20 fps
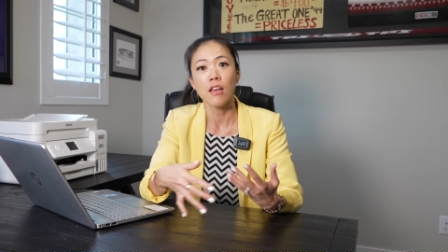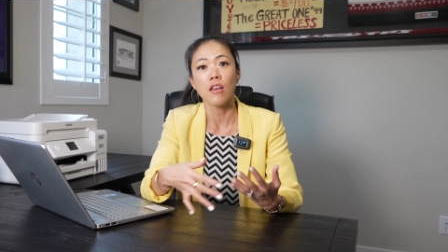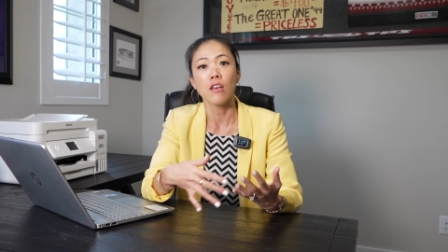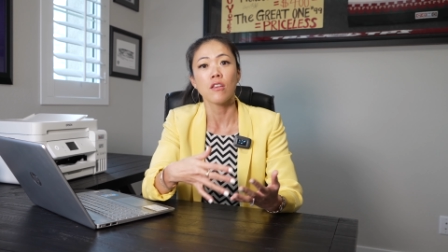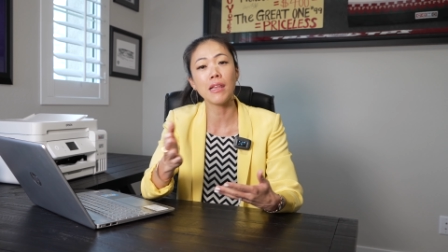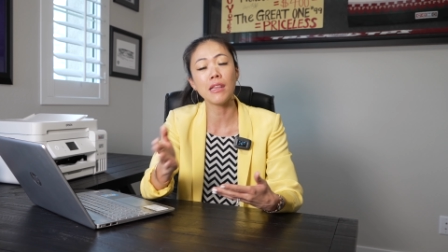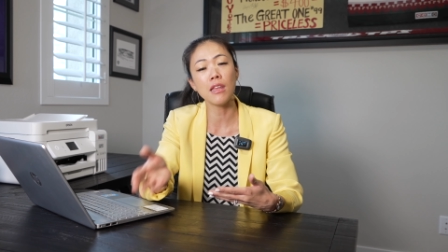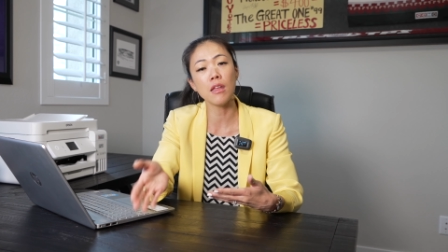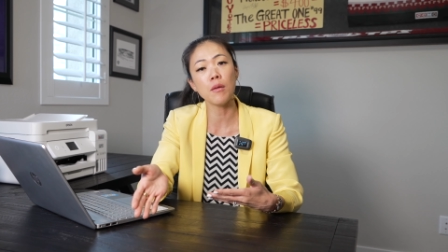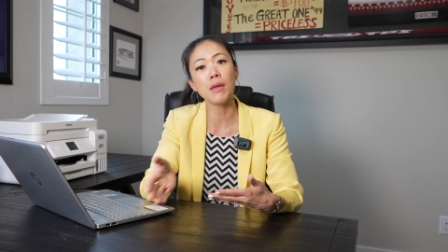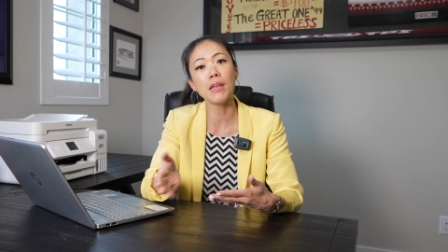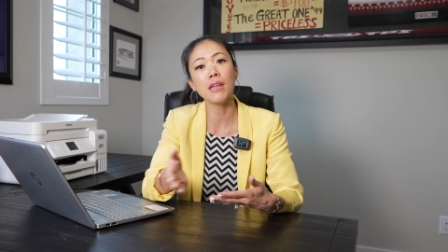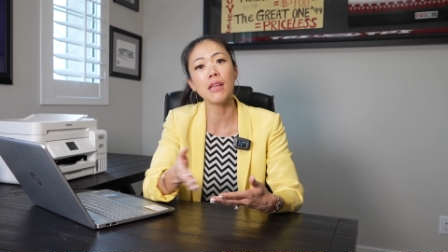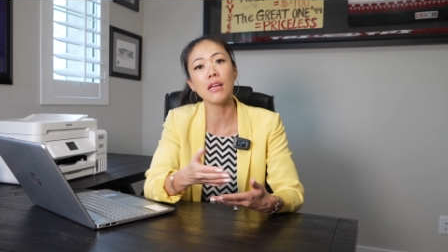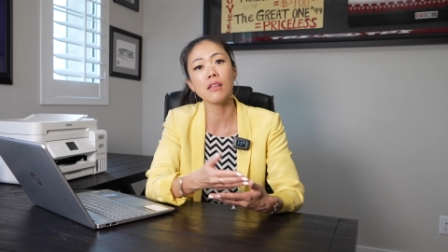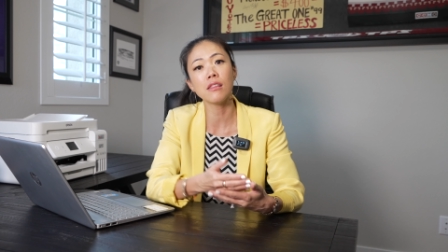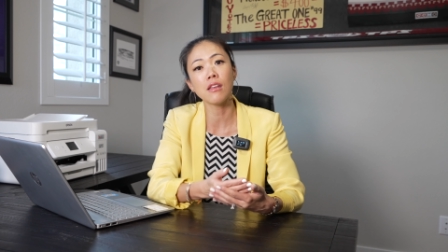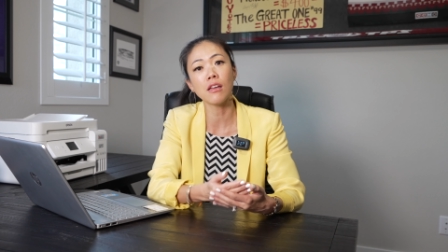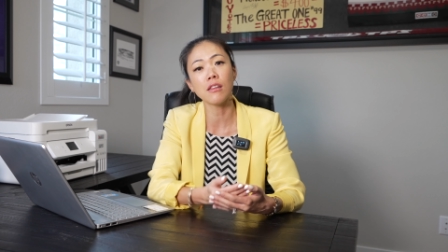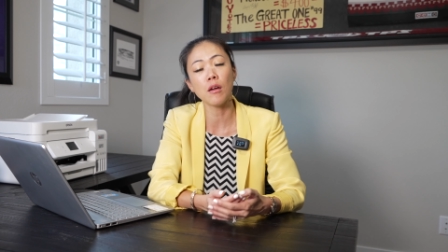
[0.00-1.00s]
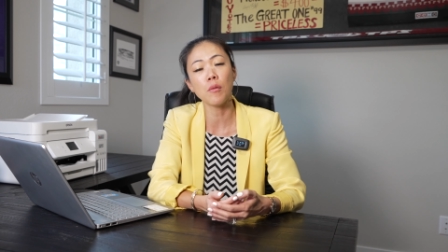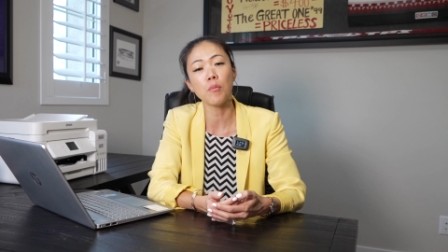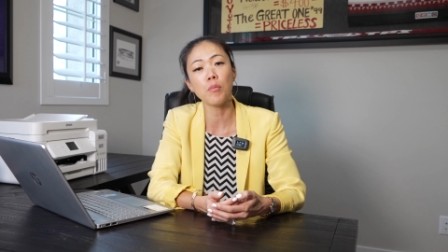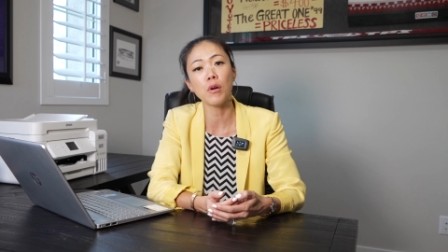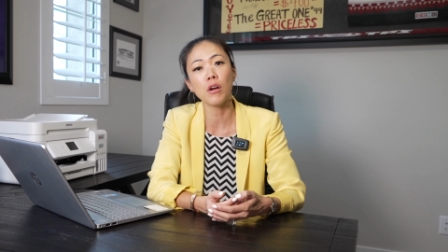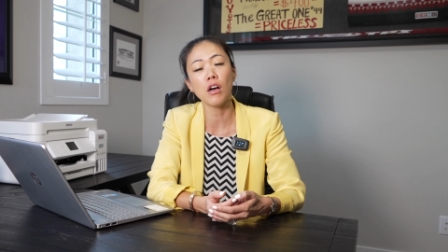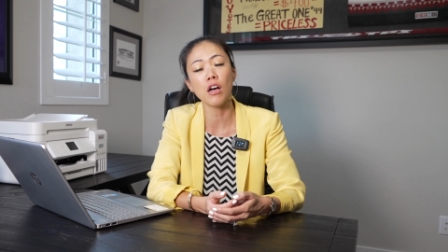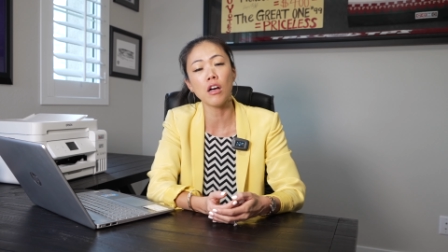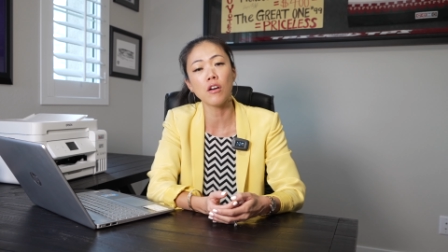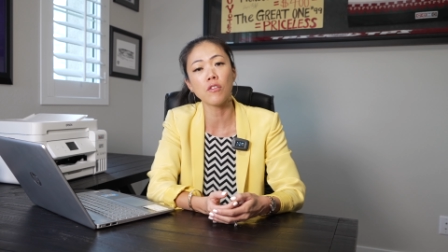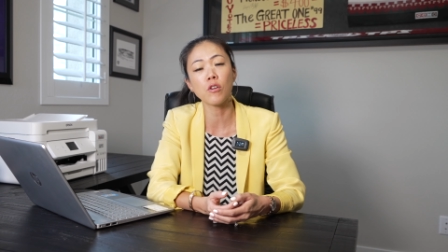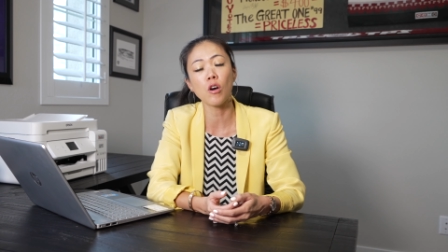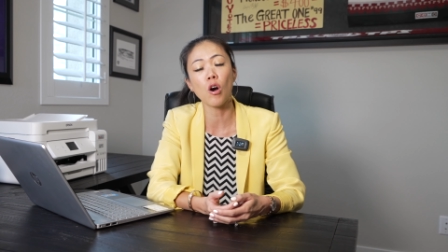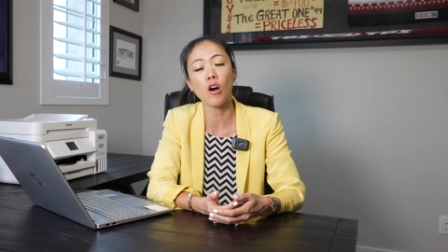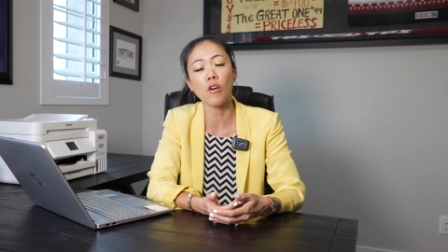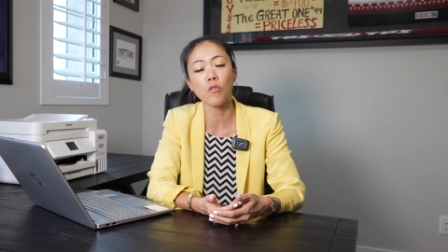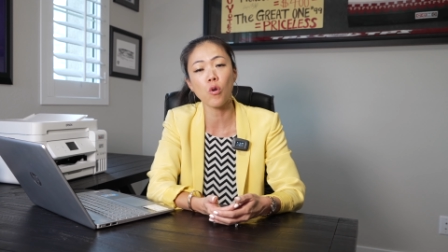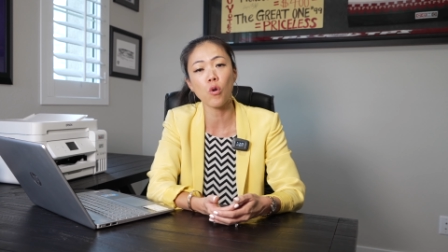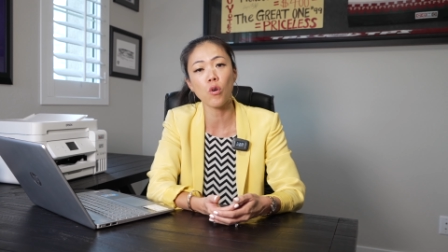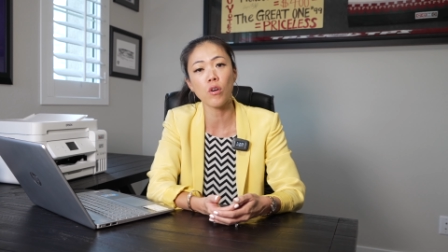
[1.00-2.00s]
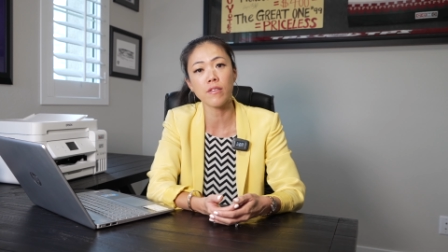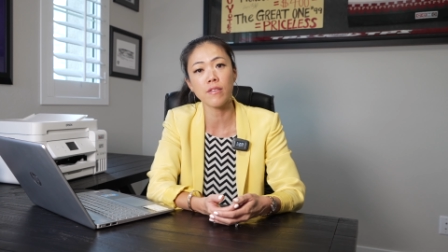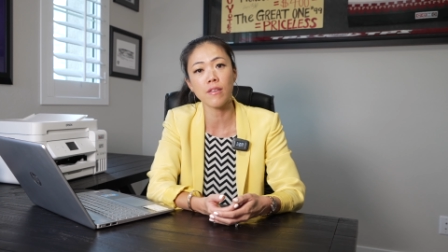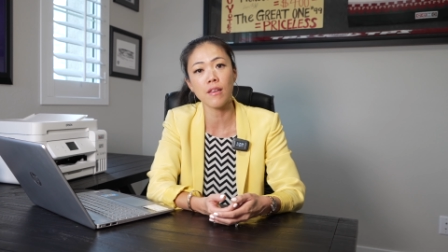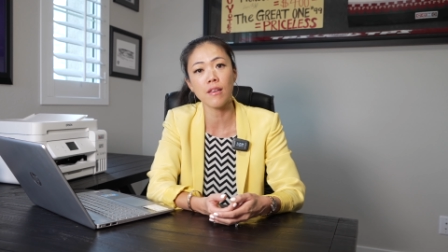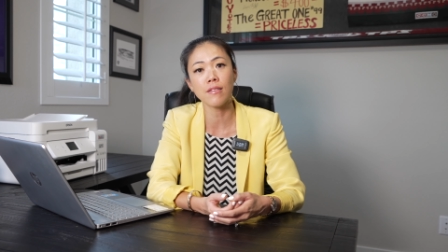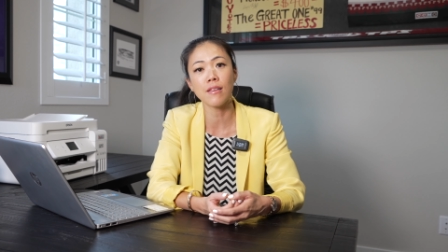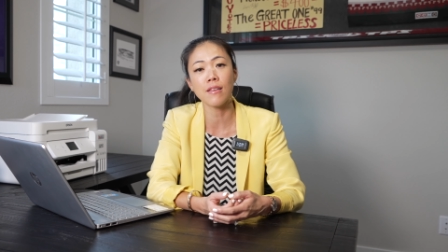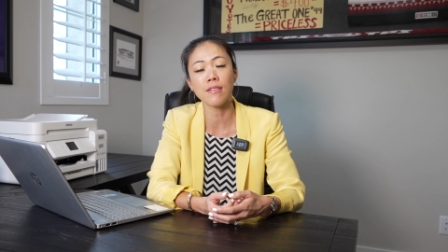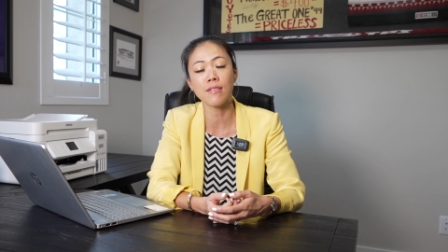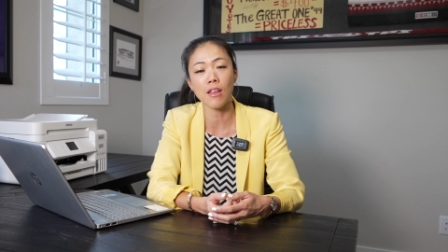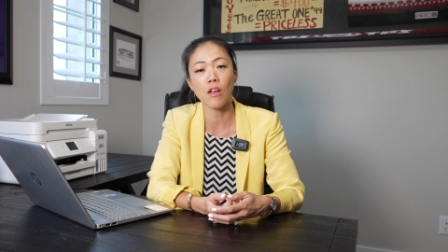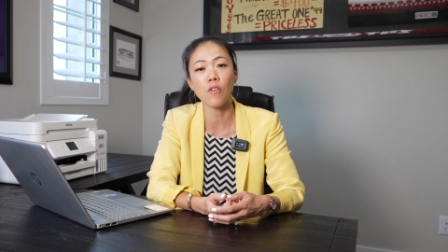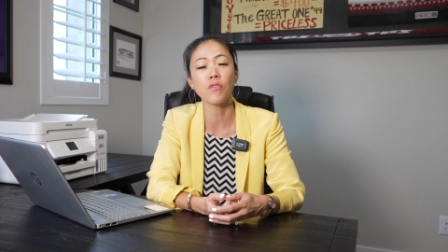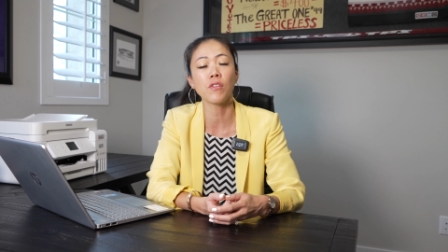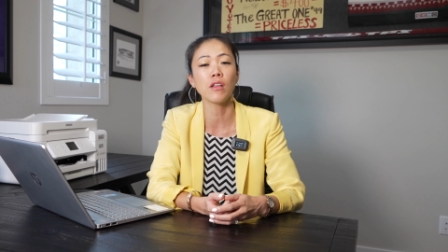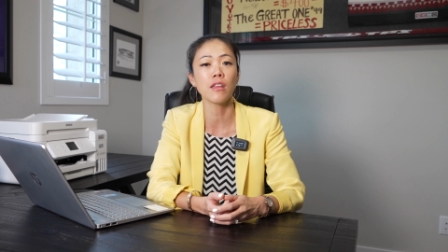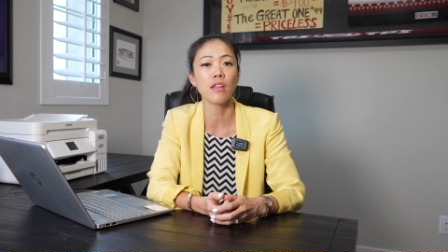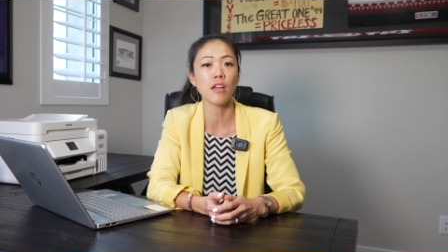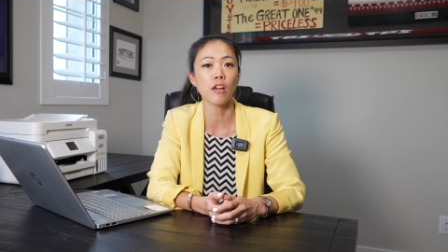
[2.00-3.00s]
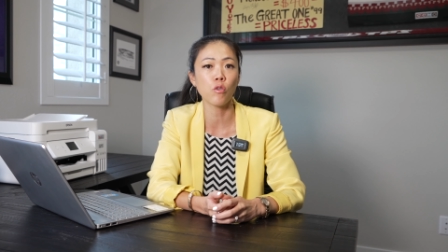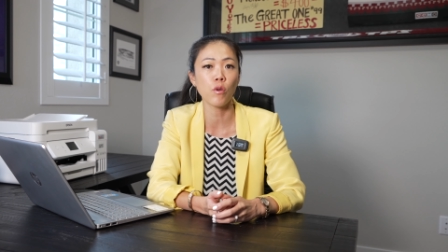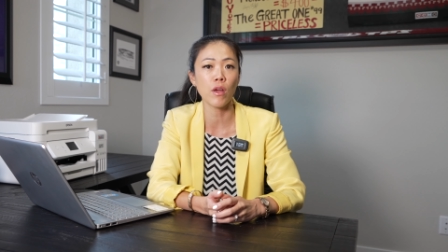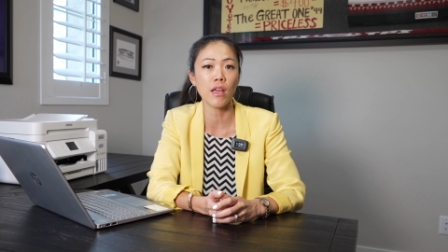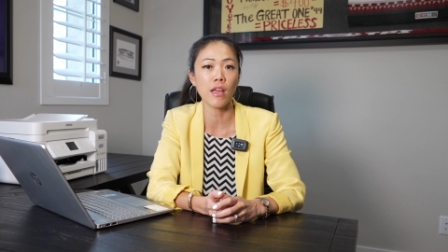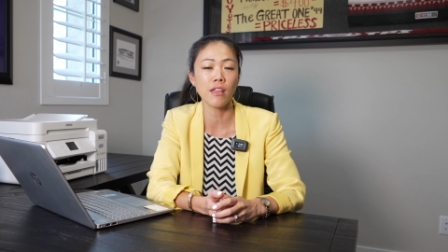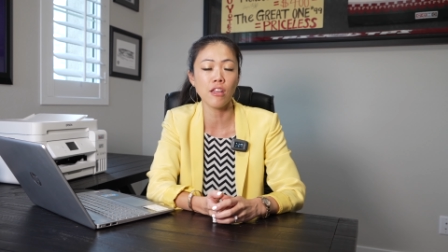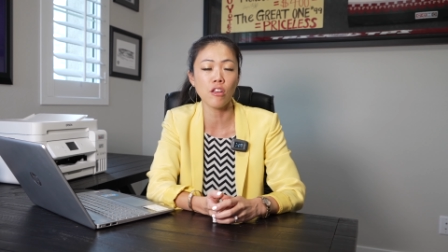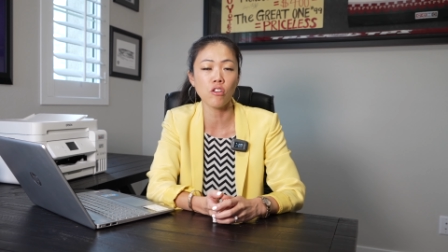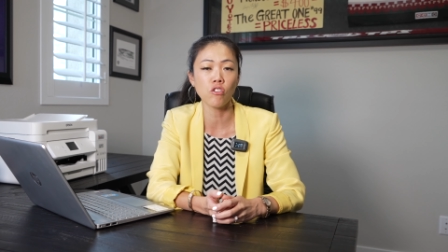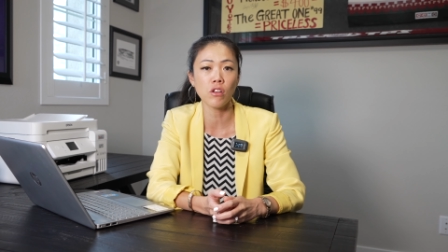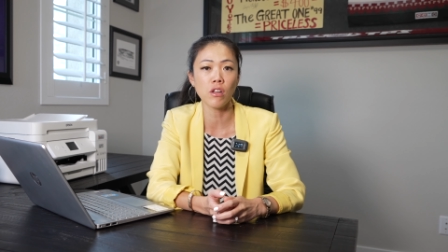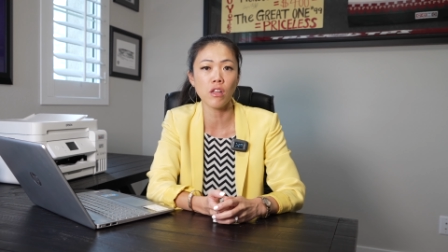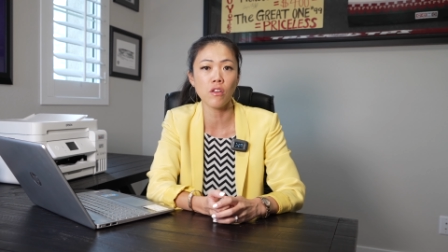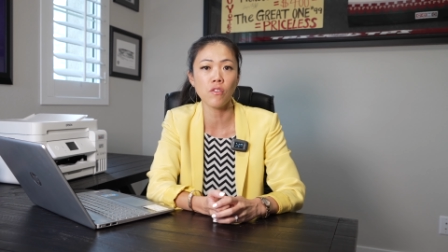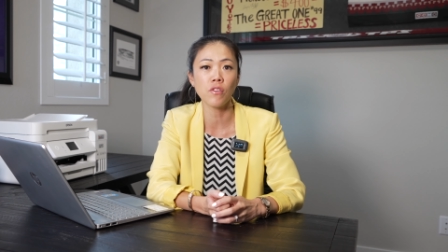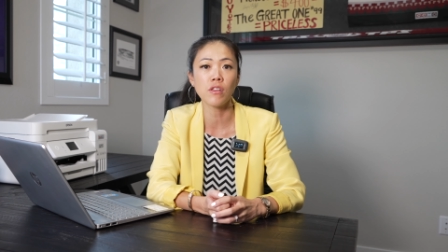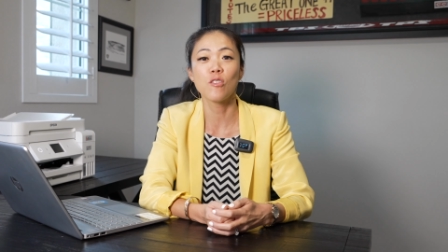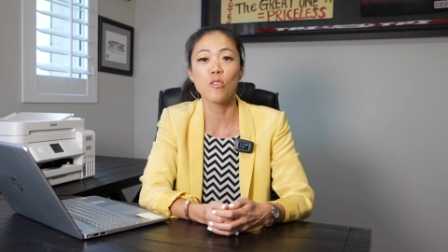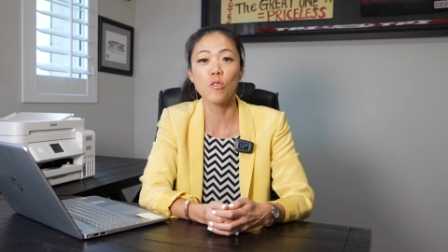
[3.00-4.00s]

By limiting the number of golf courses is definitely a great initiative